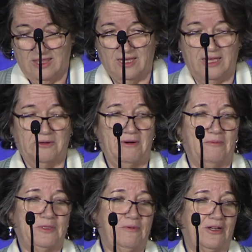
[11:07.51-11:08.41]
other one
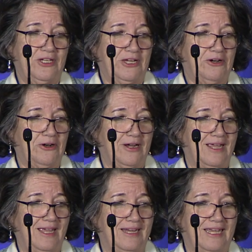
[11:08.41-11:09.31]
was watching a
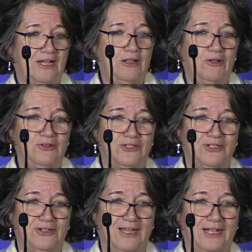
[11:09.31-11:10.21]
hurricane get
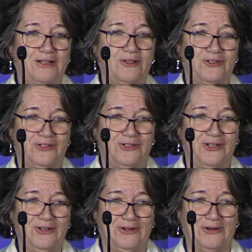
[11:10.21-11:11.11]
closer and closer
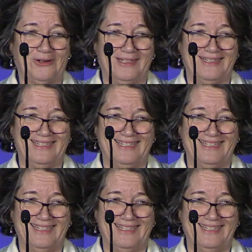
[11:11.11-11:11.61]
to New Orleans.